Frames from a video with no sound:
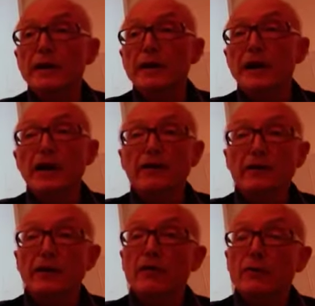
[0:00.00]

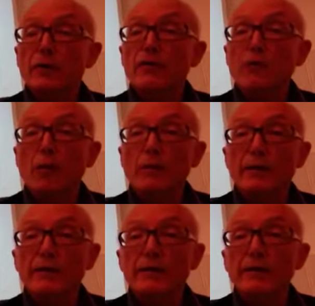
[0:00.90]
And when you open
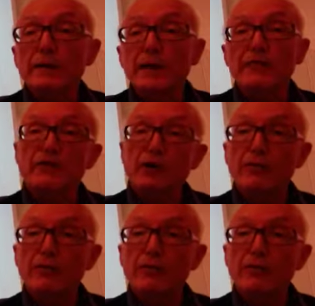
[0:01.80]
it and share